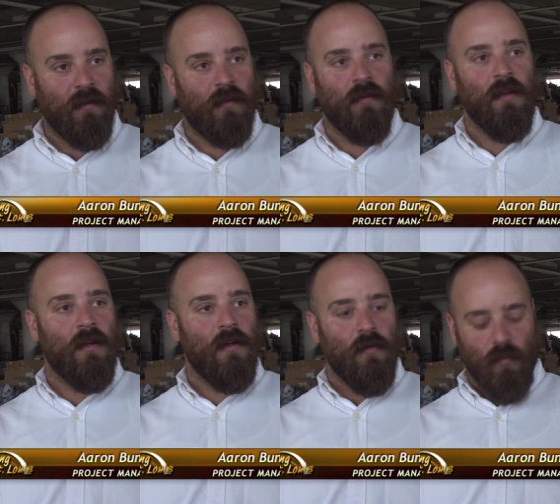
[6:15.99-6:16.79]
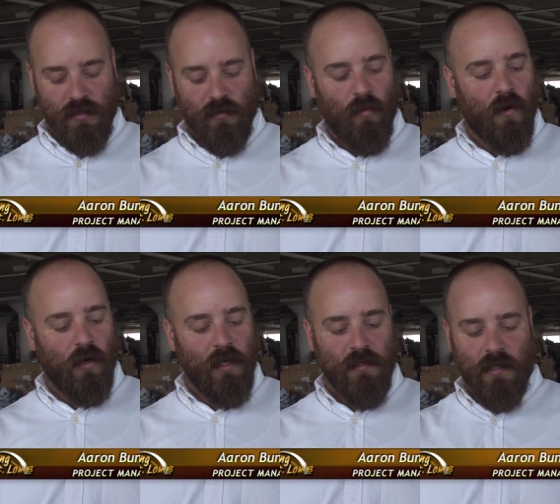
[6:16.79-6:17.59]
And once the
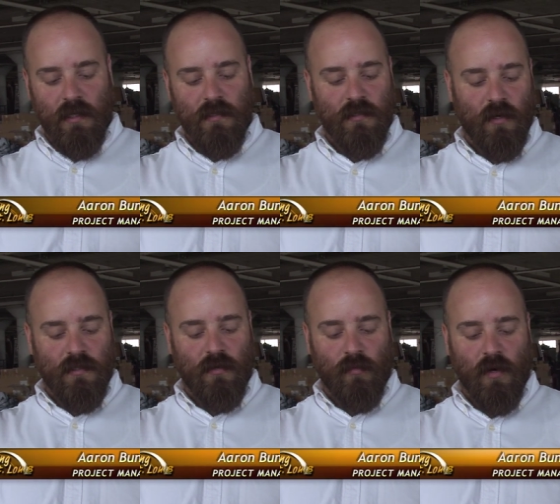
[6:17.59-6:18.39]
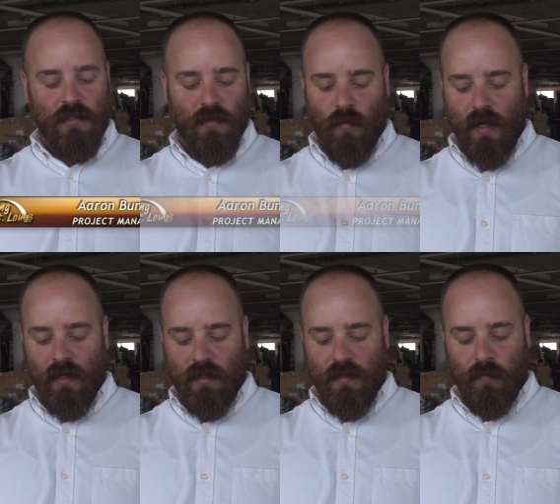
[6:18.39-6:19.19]
water gets in and starts to rust away
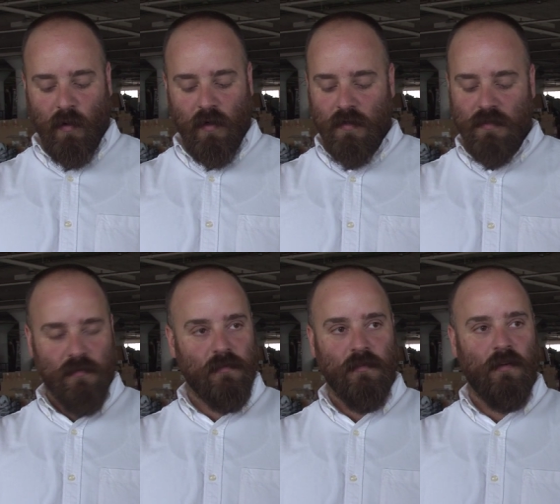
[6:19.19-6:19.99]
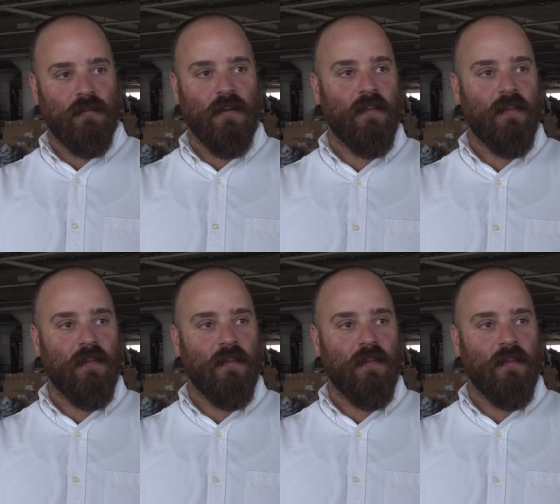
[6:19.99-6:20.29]
at these parts, there's